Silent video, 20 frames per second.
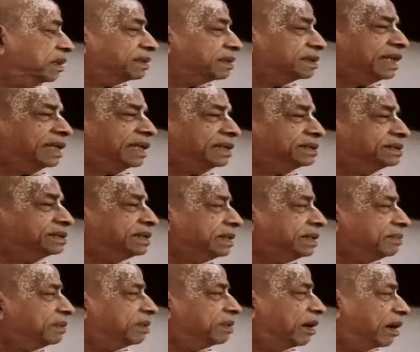Not that
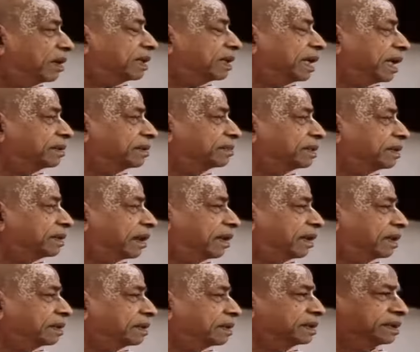cheap God, I am
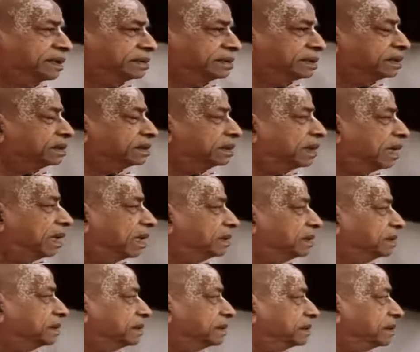God, This
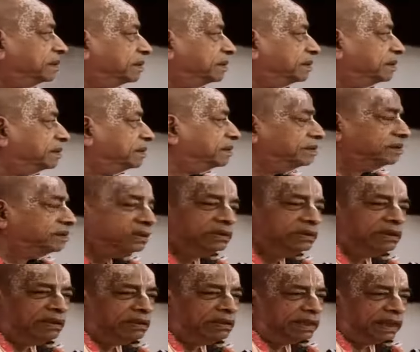God.
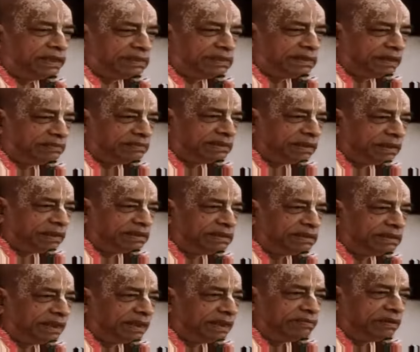You don't accept
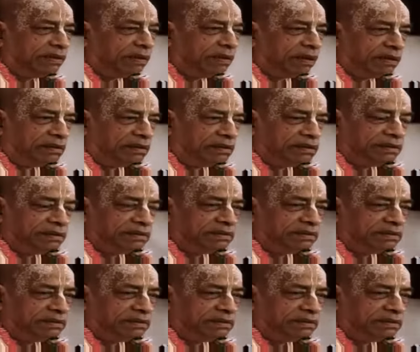such cheap God.